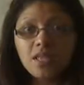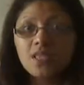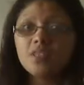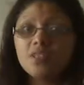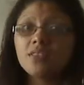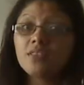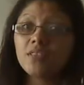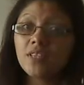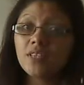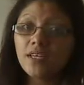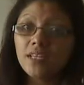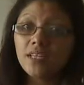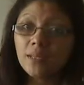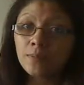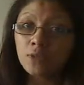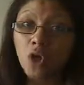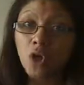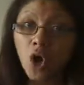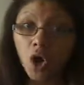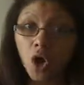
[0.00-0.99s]
to stand
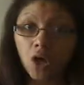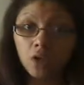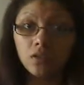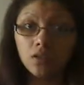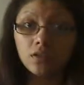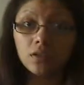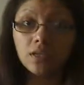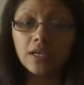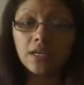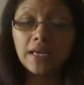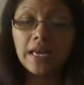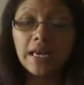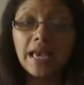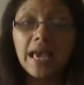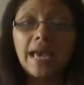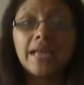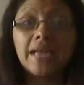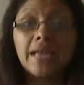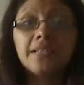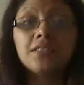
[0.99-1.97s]
up tall
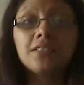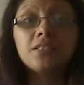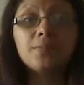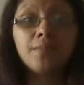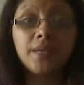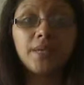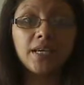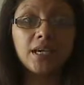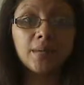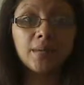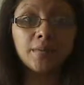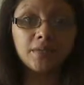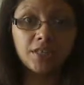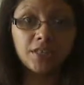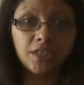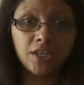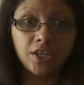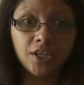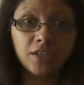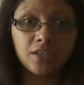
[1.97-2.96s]
and speak up
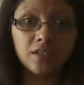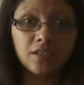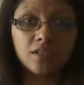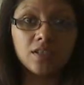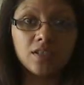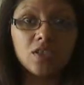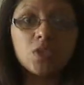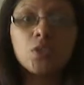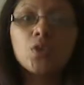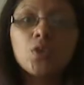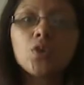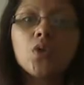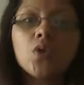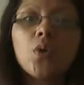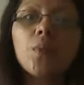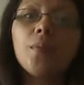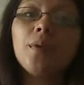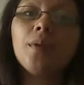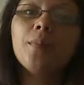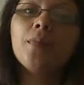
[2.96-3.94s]
clear
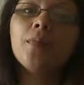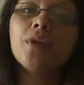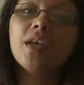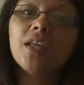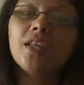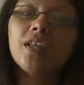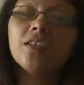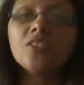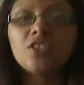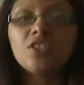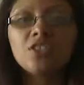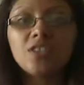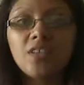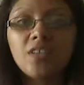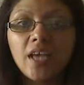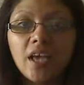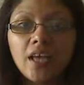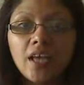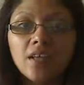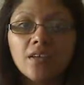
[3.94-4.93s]
so people can
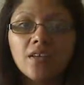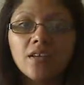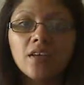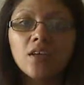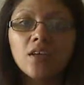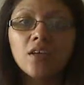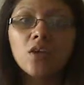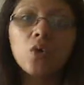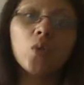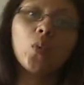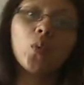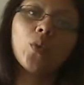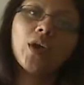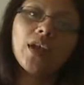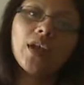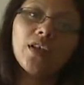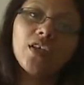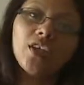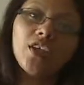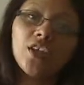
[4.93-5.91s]
understand
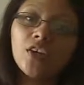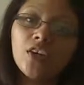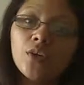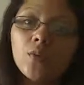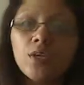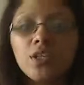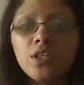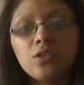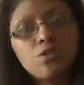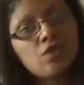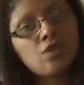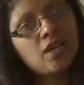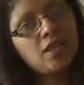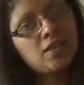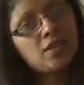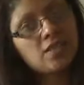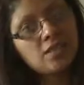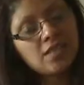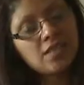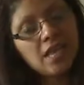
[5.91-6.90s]
and hear what you're
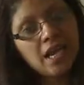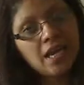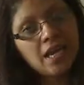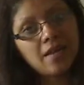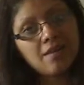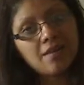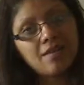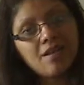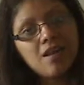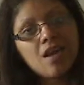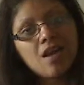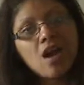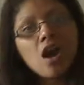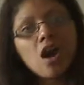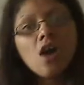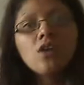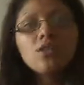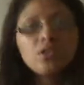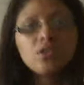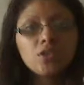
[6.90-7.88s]
trying to say.
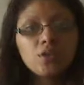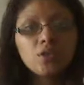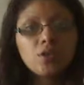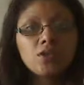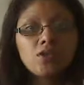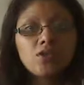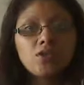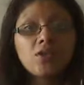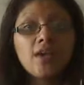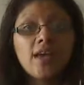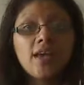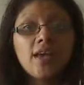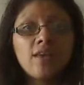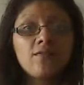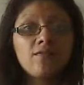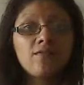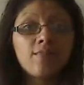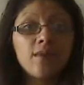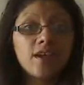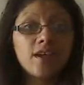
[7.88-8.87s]
Also is to
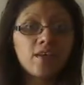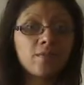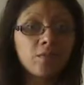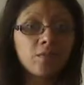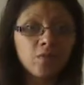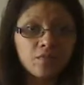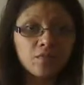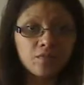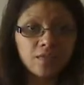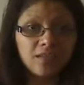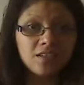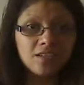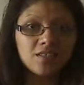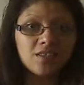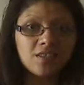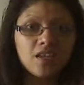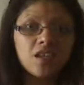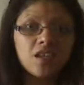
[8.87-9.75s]
have body movement.